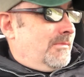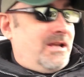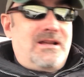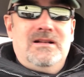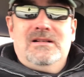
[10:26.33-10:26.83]
I'm
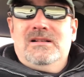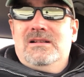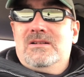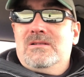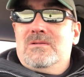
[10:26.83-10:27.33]
like.
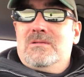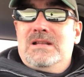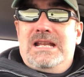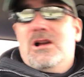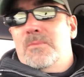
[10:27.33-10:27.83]
Good Lord,
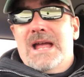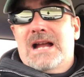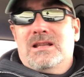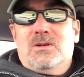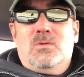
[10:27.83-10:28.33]
lady, go
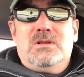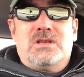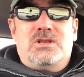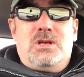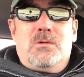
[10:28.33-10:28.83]
back in the woods
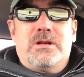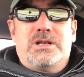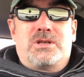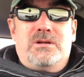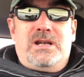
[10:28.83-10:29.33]
and chew on
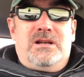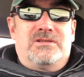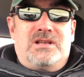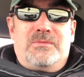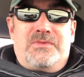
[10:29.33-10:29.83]
a tree or
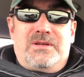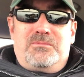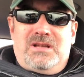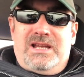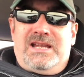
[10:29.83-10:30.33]
something.
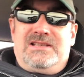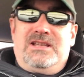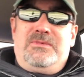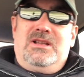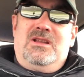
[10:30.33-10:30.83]
Please
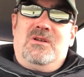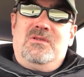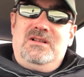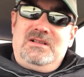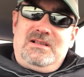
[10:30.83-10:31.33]
leave me alone.
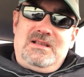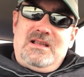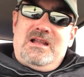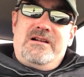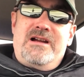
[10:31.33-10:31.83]

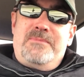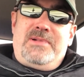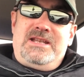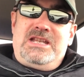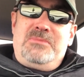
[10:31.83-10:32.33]
All right,
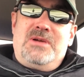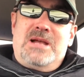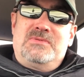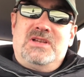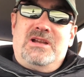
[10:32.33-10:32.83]
PT
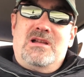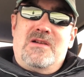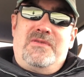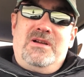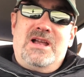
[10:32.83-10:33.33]
Pop ain't
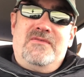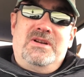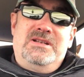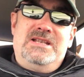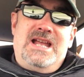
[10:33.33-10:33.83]
off here. Have
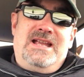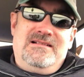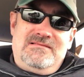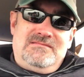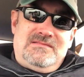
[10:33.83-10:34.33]
a good day.
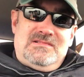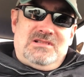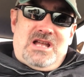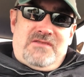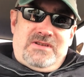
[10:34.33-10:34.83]

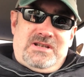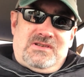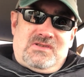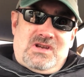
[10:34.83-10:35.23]
All visas